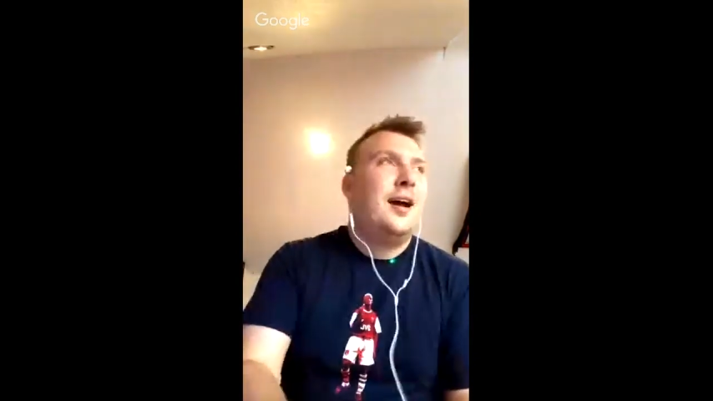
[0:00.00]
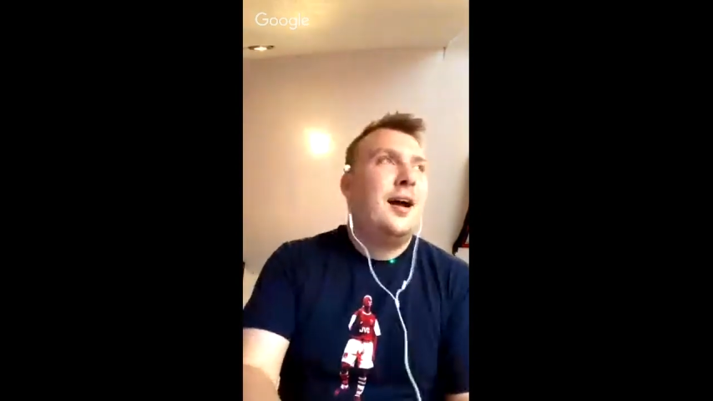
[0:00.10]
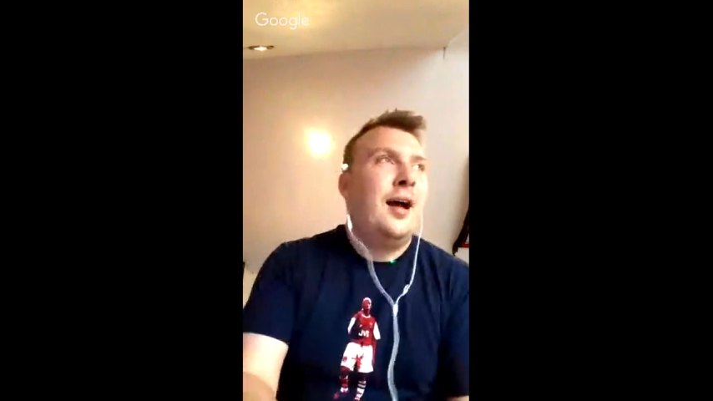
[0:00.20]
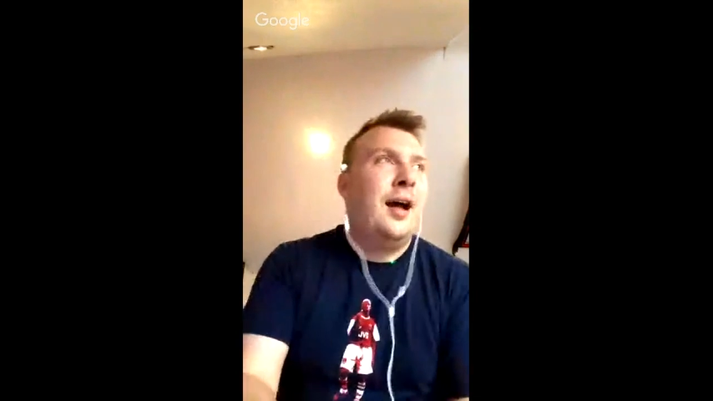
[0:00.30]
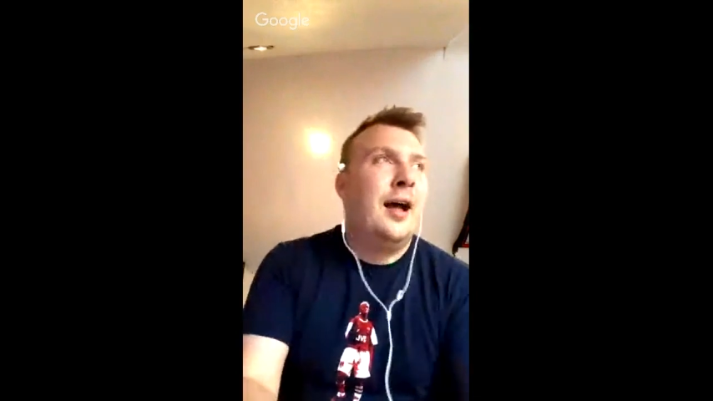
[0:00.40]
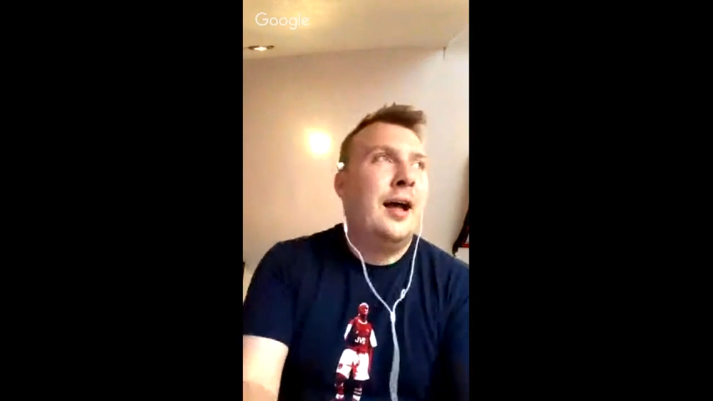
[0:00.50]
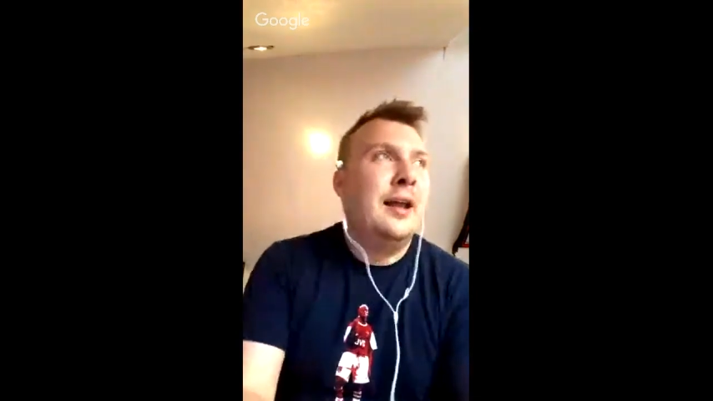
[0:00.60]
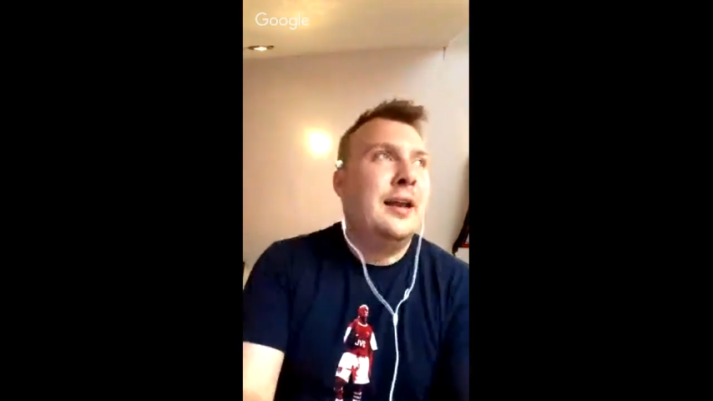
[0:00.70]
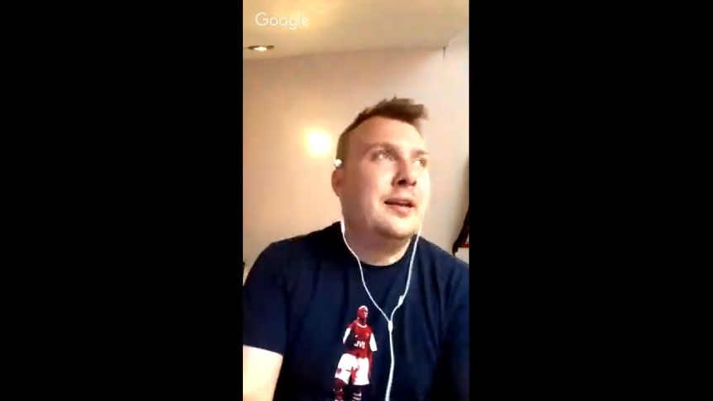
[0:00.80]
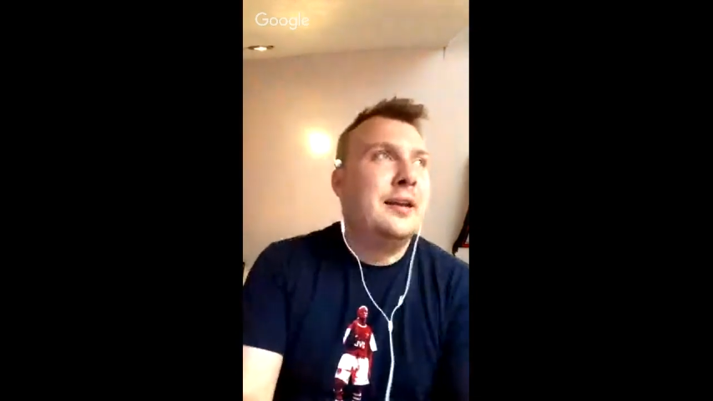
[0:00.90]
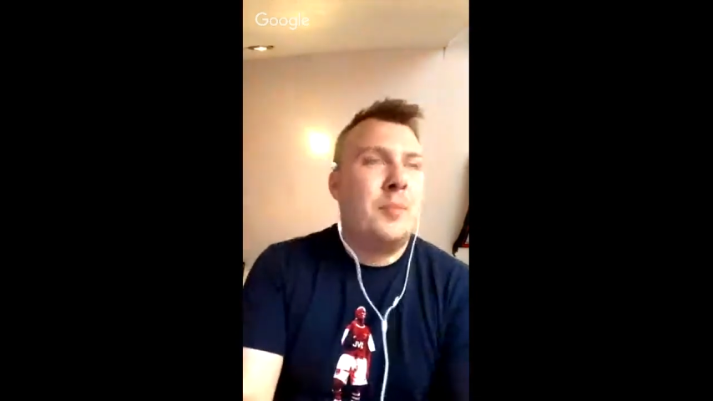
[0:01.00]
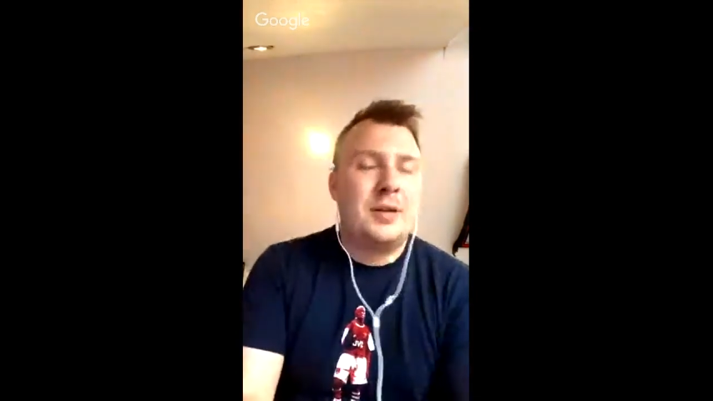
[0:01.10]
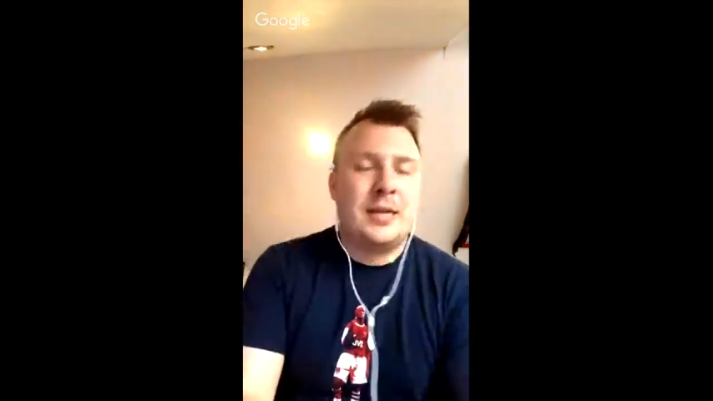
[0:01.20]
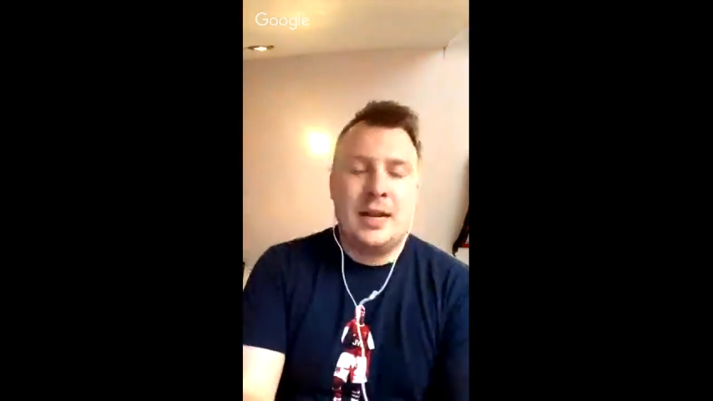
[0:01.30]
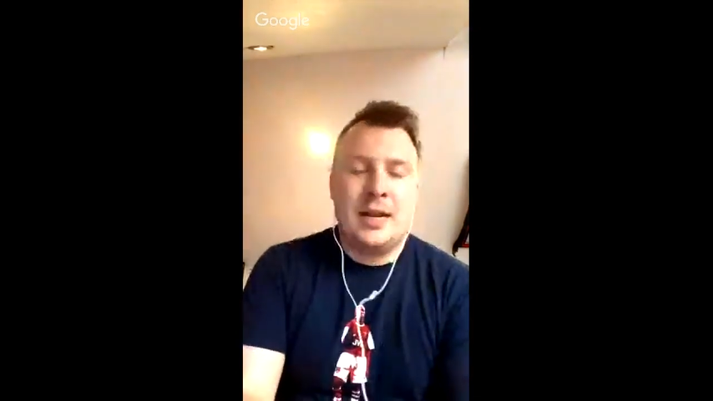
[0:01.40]
And I'll be
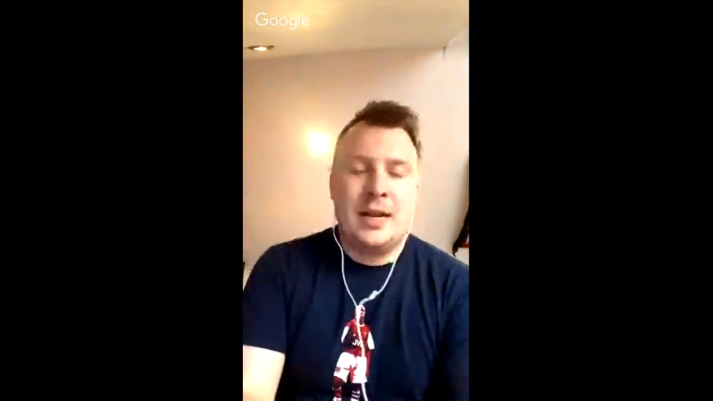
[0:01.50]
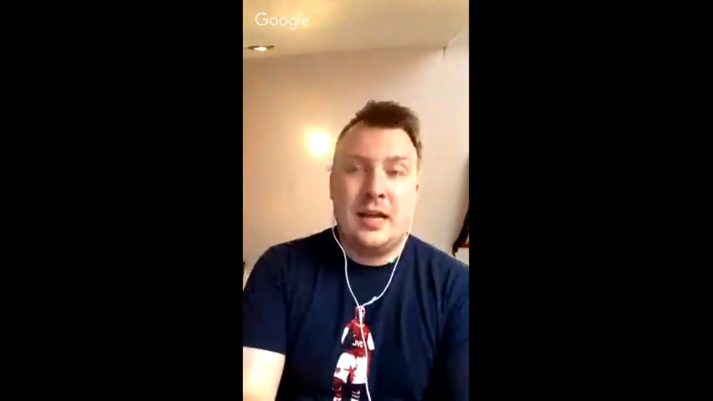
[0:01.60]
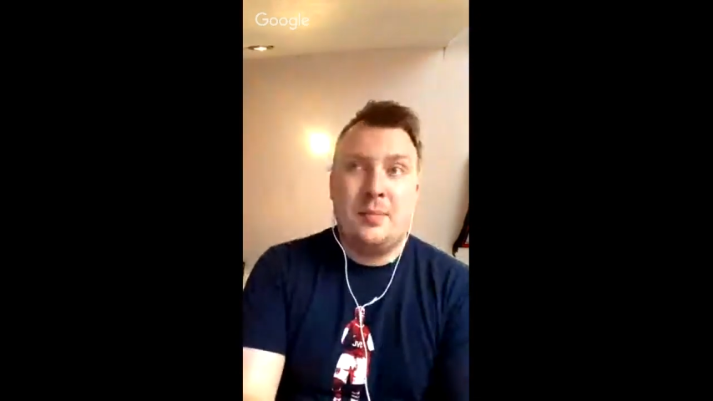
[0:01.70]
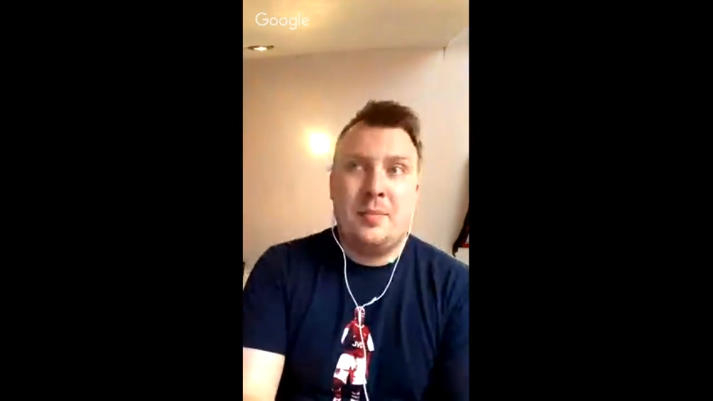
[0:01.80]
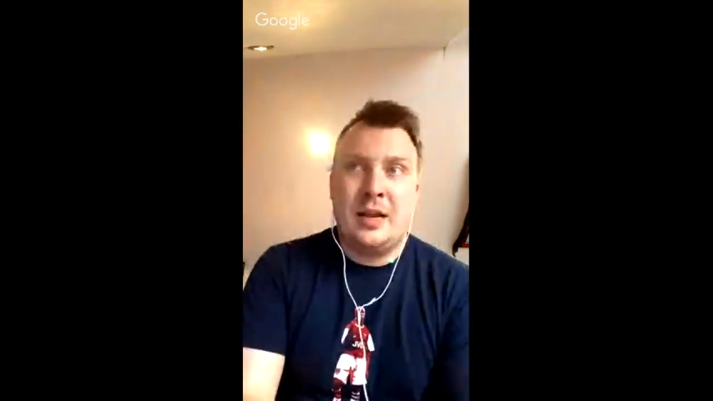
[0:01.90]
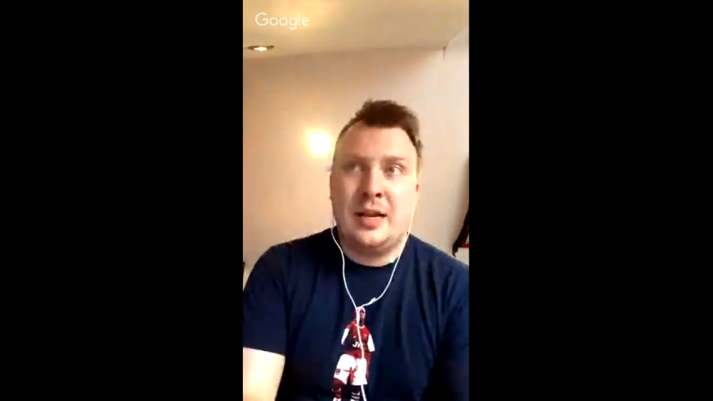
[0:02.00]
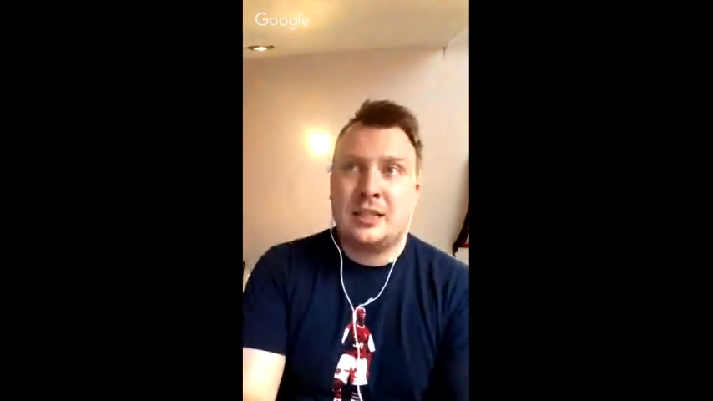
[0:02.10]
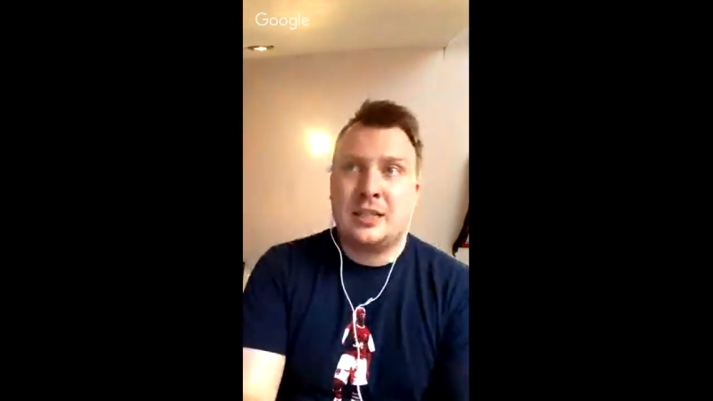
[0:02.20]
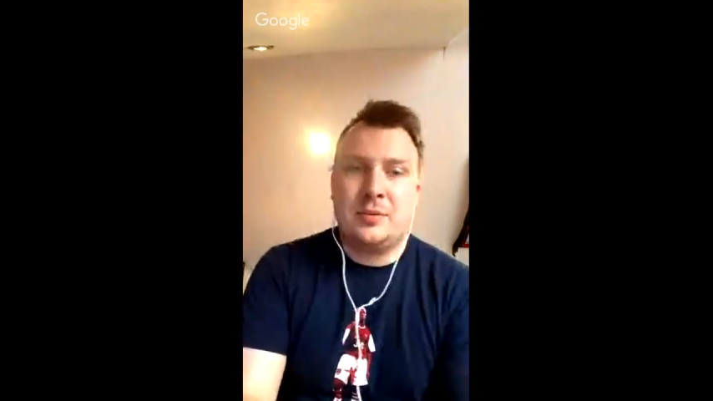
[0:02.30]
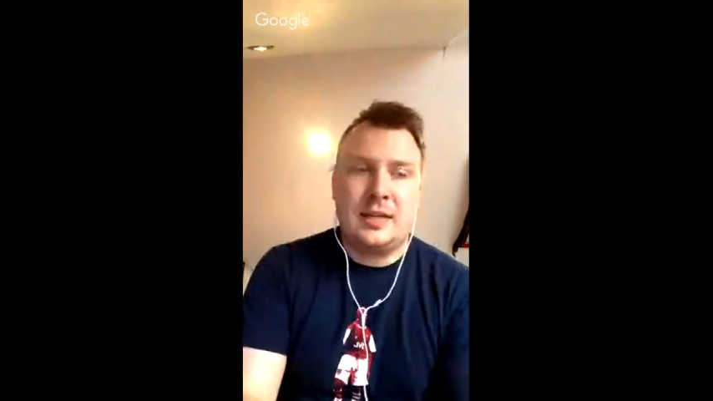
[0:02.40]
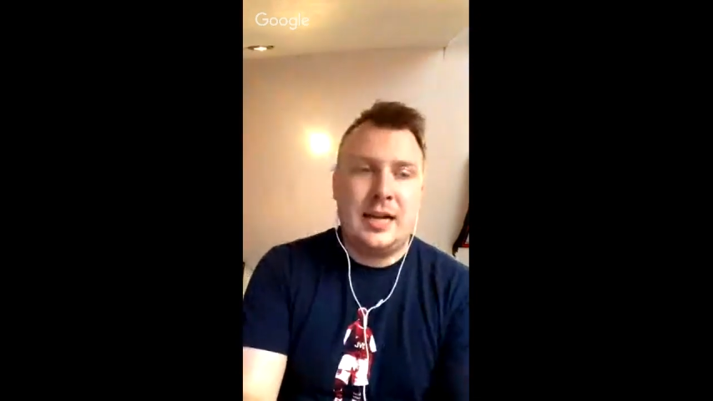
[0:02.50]
getting onto that in the next couple of days,